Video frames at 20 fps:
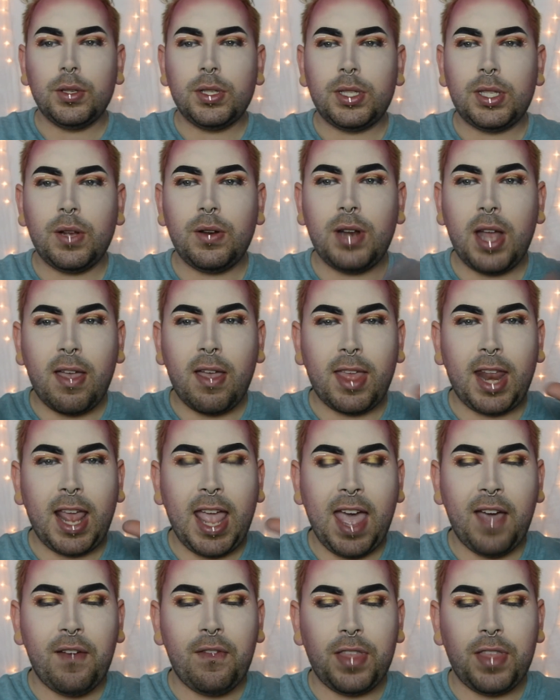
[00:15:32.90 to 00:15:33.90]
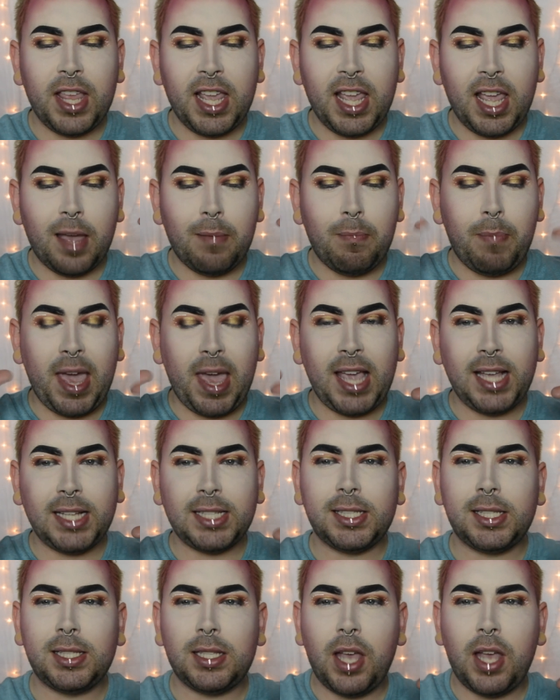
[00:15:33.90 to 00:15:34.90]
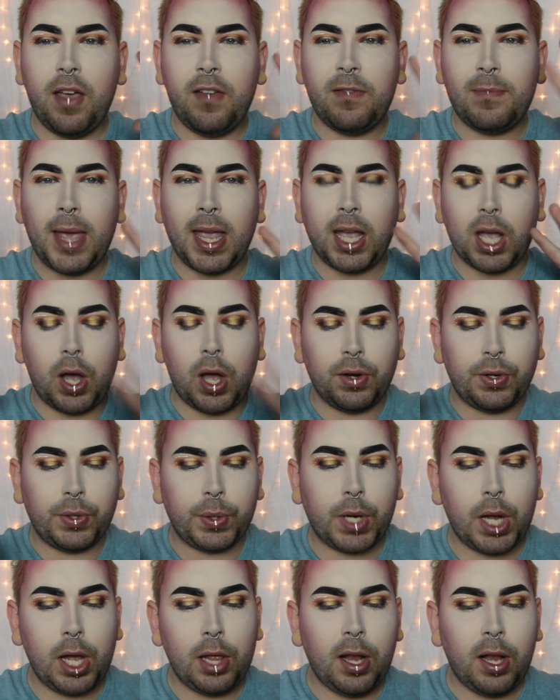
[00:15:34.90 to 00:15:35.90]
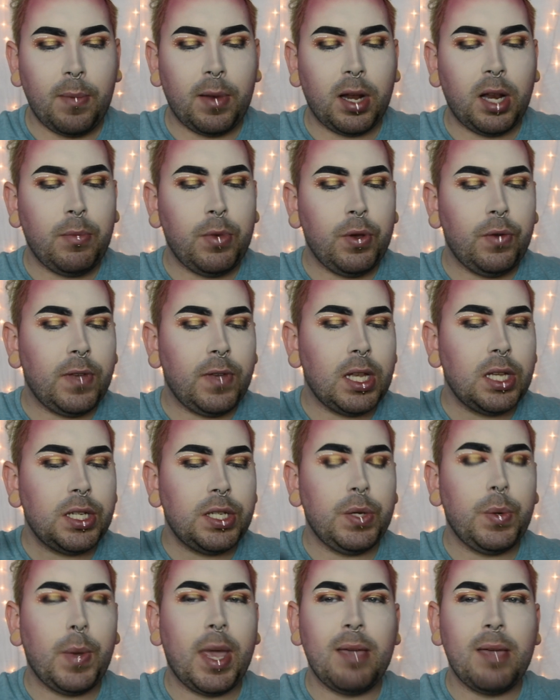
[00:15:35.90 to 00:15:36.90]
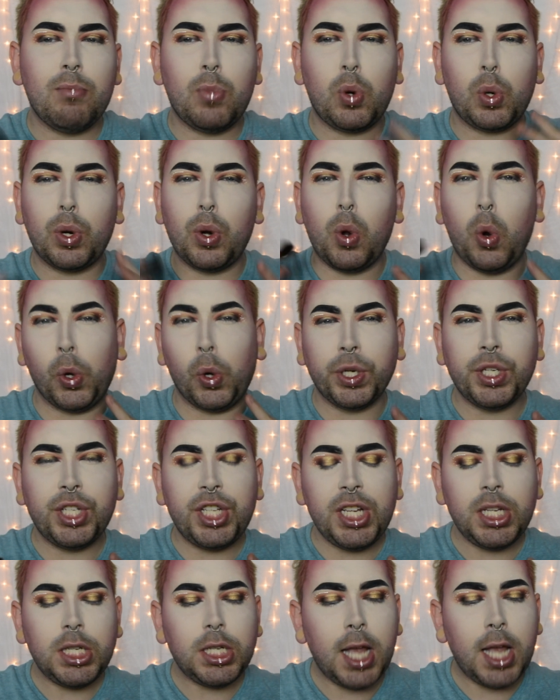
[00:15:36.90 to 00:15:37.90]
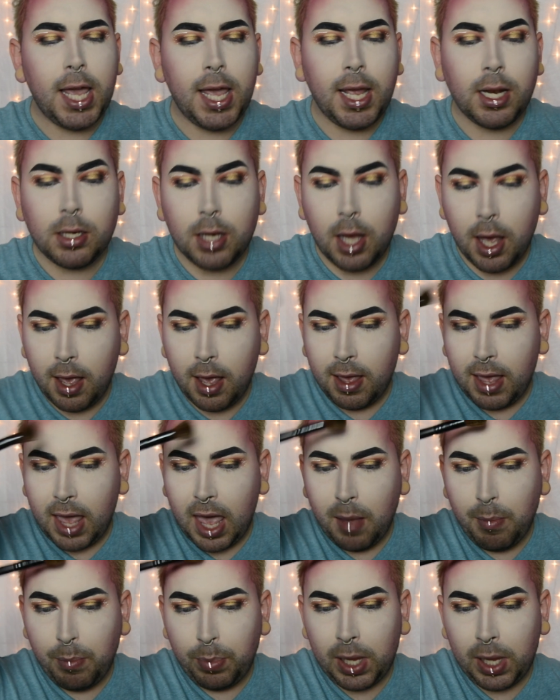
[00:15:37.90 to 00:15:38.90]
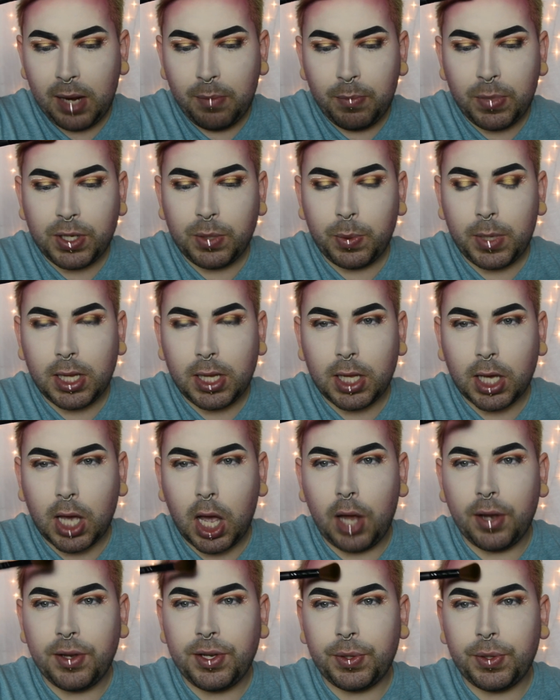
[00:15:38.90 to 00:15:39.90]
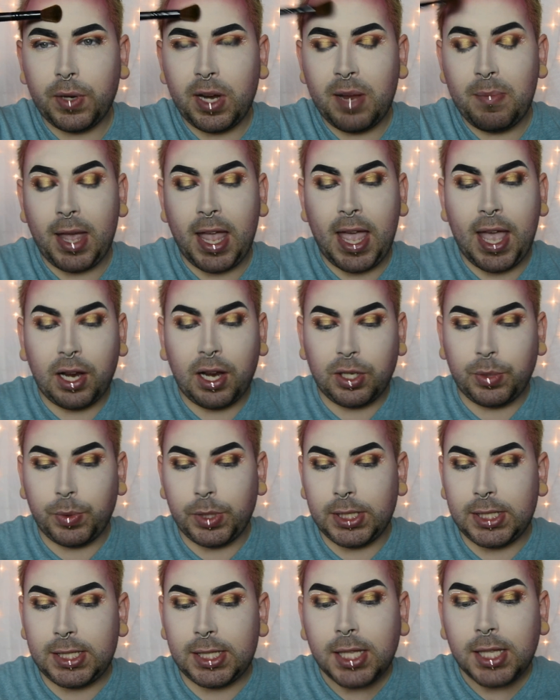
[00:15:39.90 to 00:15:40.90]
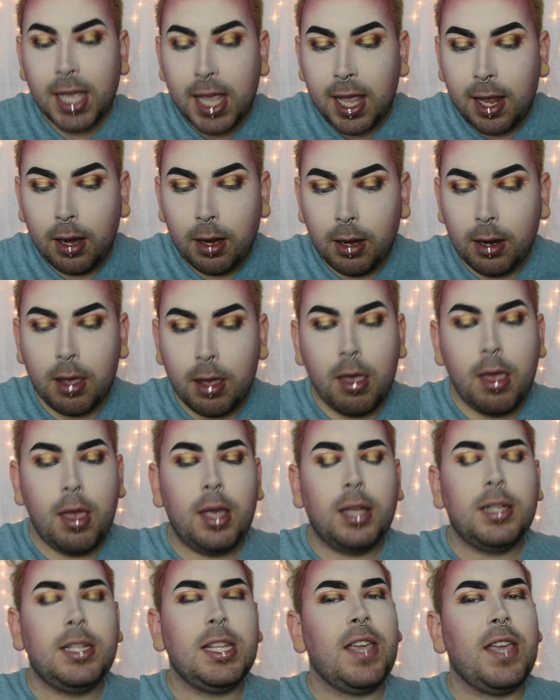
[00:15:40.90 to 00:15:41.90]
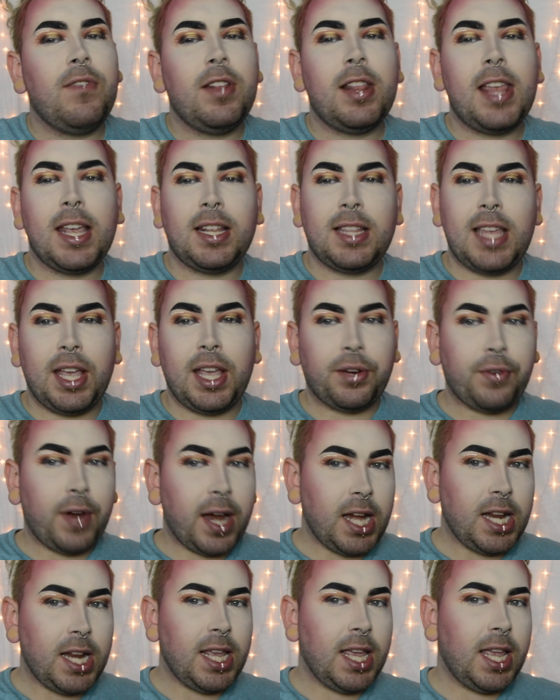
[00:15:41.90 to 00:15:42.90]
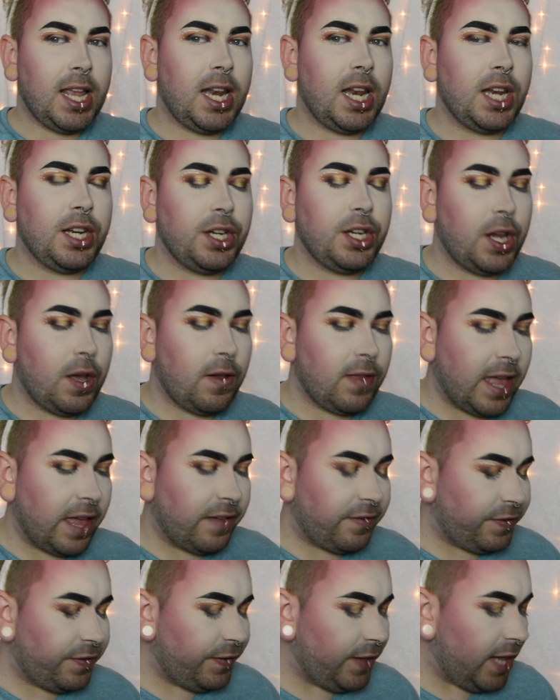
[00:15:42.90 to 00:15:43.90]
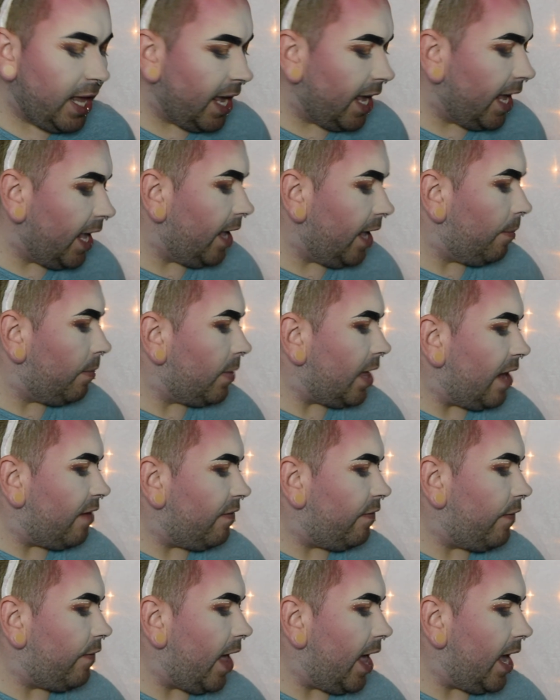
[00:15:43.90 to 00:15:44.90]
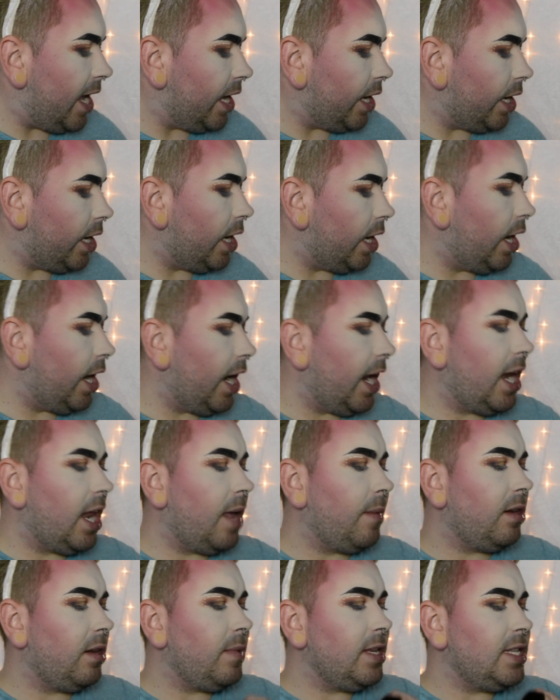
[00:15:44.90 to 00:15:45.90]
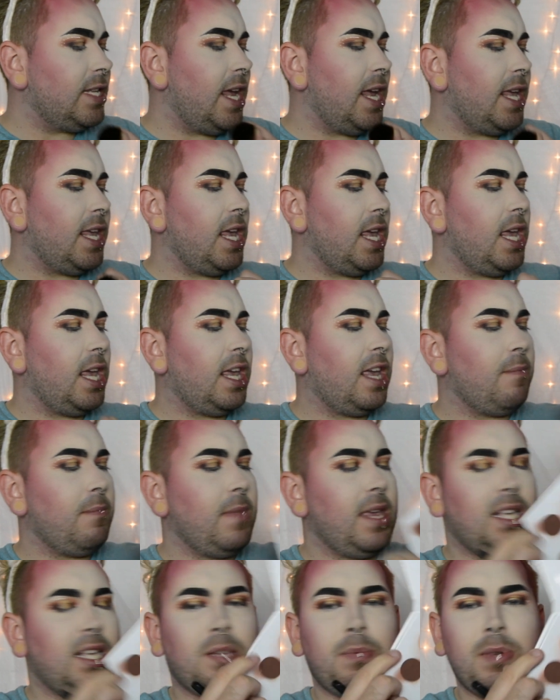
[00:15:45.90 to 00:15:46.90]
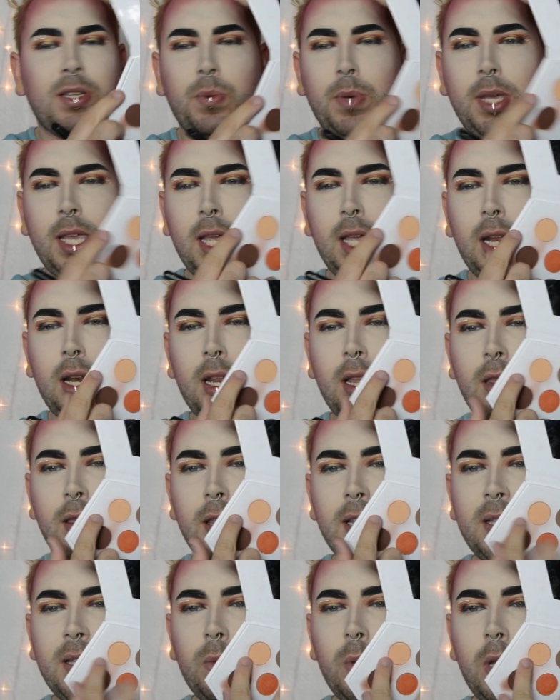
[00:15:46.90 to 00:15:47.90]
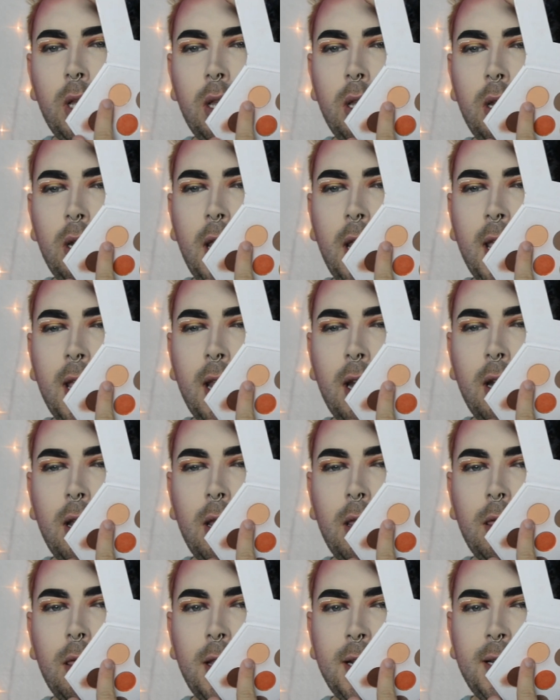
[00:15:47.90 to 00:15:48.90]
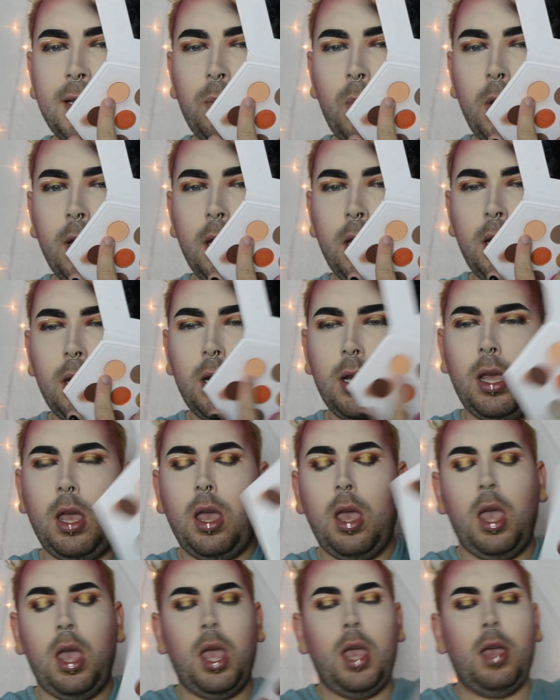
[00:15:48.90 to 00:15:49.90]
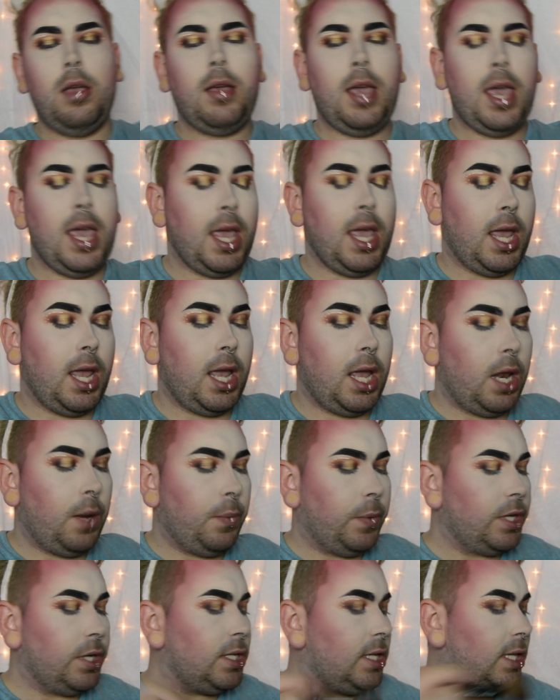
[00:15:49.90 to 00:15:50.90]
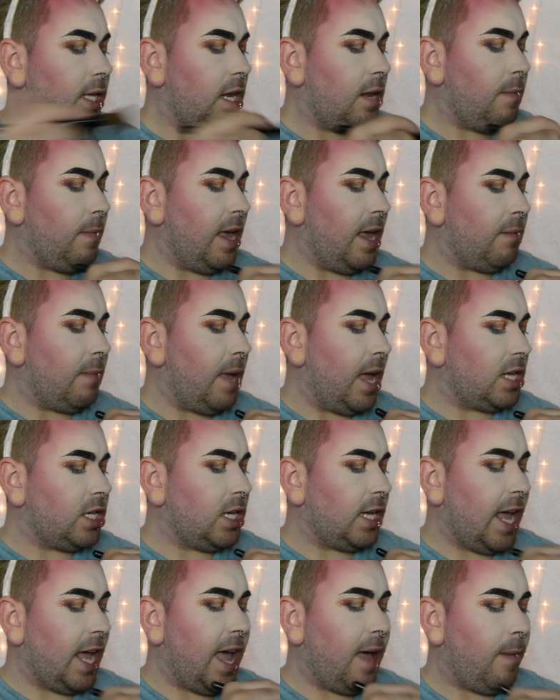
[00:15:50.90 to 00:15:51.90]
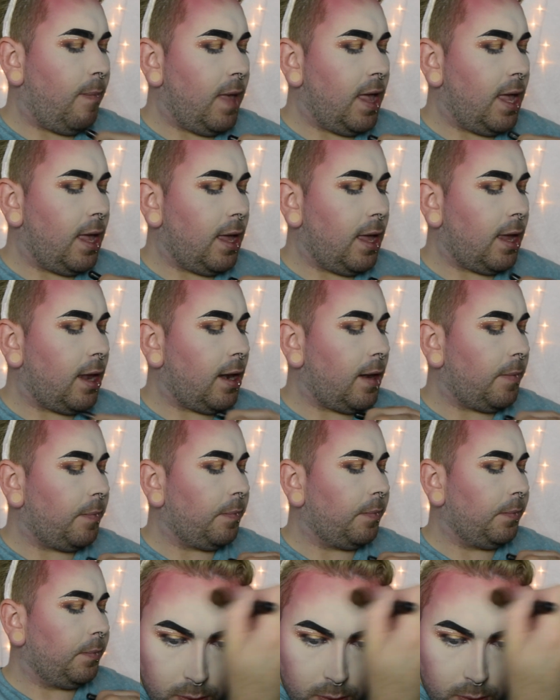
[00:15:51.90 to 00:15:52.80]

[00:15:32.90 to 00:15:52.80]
So now that I have the base of my contour color, I'm going to move into a more orangey shade and blend between the contour and my actual skin to give it like that gradient and, you know, that flame, that fire. And I'm going to be taking a mix between this one and this one, and we're just going to make magic happen.